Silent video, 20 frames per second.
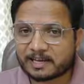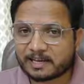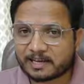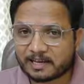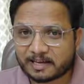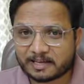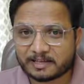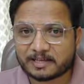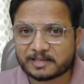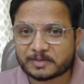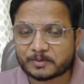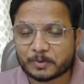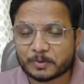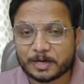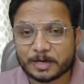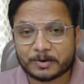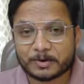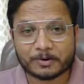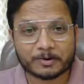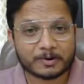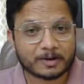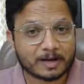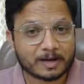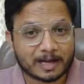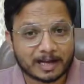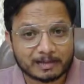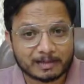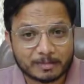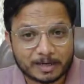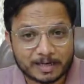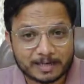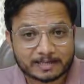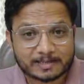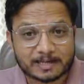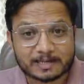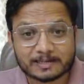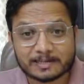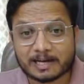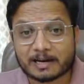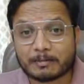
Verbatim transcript: In this video, I'll be discussing